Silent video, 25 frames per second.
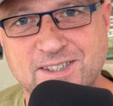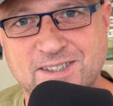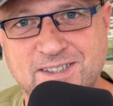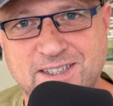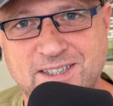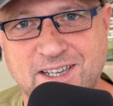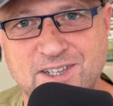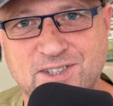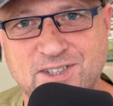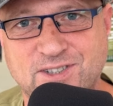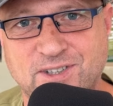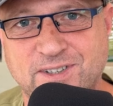
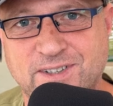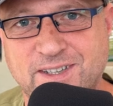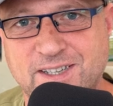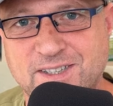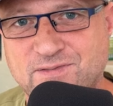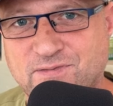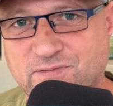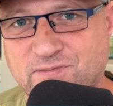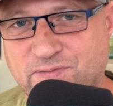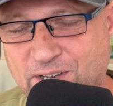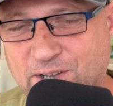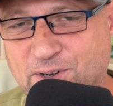stage on
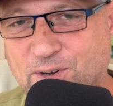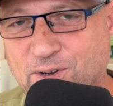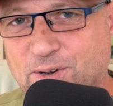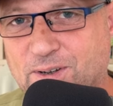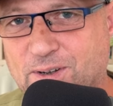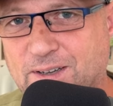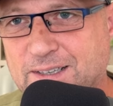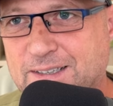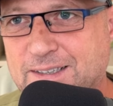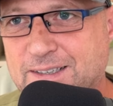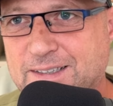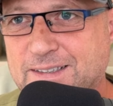this
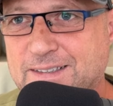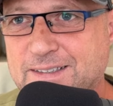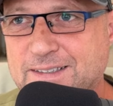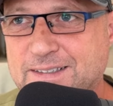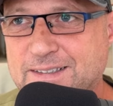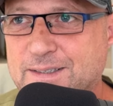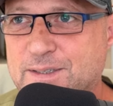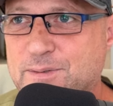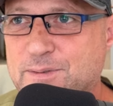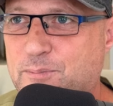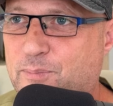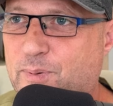video,
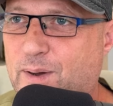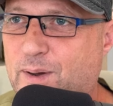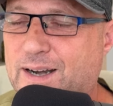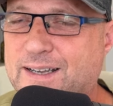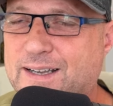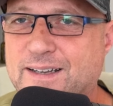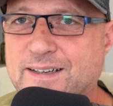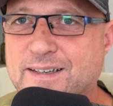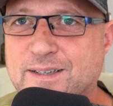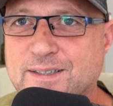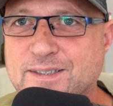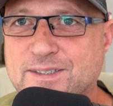
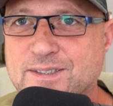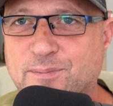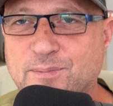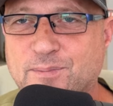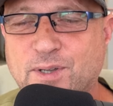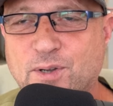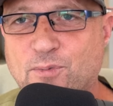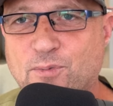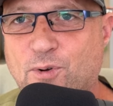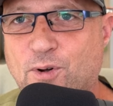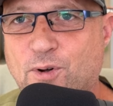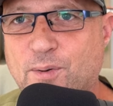barking at
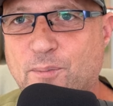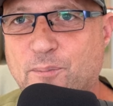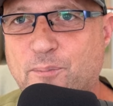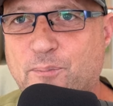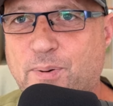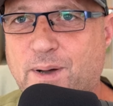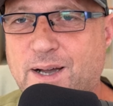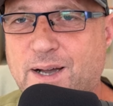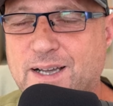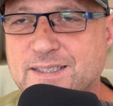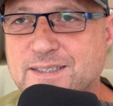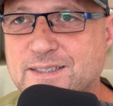somebody walking
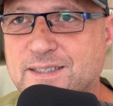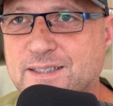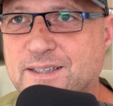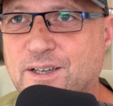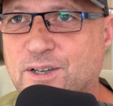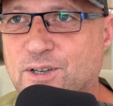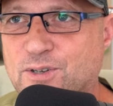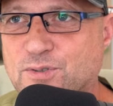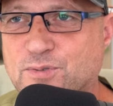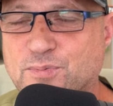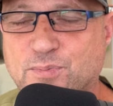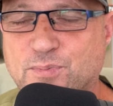past the
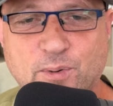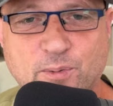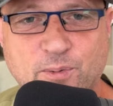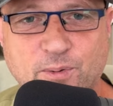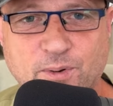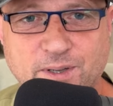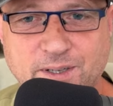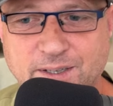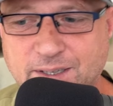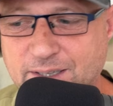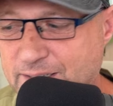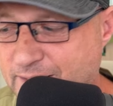house
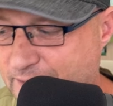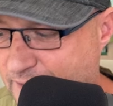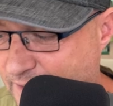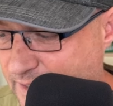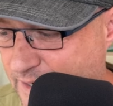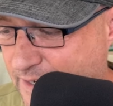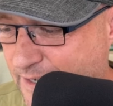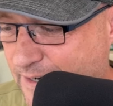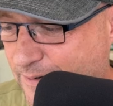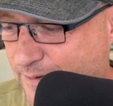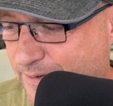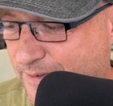probably.
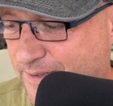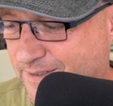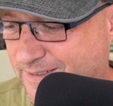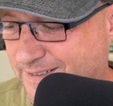Eh, and